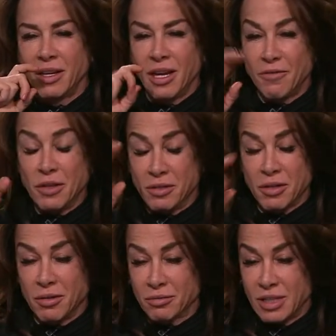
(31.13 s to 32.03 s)
If you
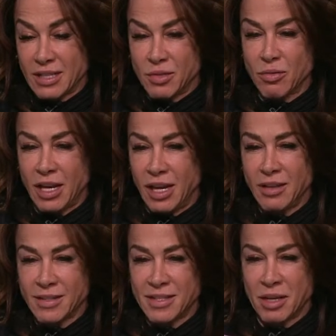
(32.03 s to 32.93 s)
don't, that's okay.
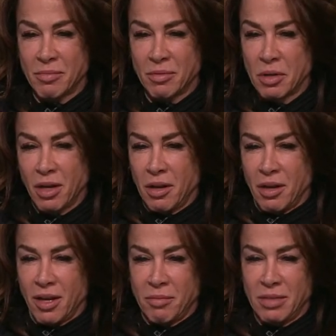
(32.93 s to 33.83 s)
Listen,
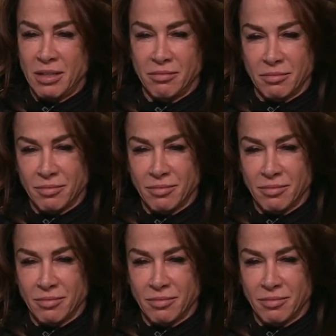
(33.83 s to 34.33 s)
I mean,